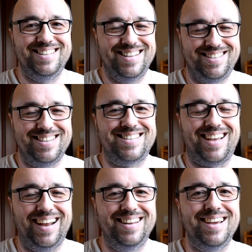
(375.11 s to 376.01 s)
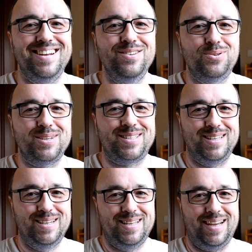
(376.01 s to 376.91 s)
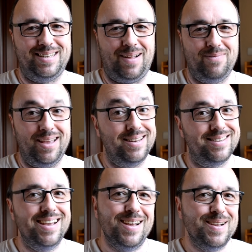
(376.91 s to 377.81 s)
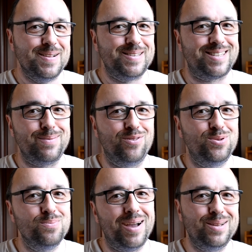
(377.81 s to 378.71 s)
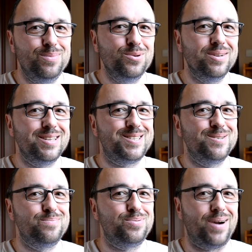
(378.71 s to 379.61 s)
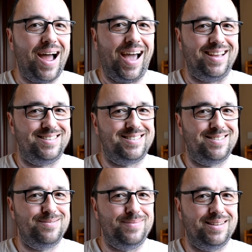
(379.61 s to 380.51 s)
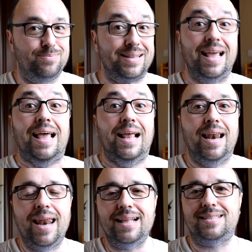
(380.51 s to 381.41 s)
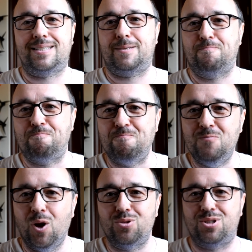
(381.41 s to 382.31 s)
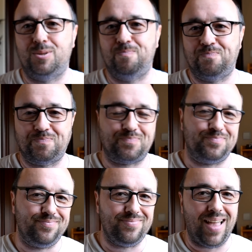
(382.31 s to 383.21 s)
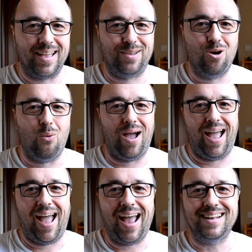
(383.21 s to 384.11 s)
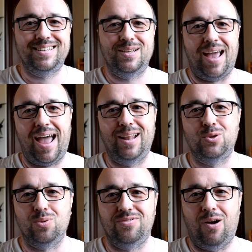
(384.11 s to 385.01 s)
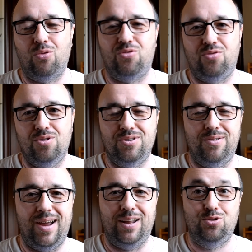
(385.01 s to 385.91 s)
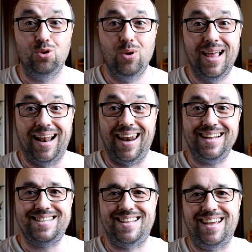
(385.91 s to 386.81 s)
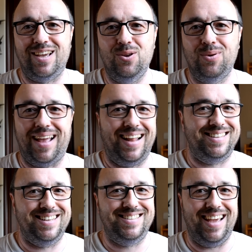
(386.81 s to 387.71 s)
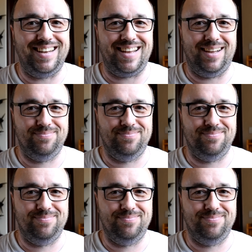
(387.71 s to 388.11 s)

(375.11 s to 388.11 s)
This is kinda interesting data. And some of you might be really surprised. But let's not go ahead and without further ado, let's take a look at the data.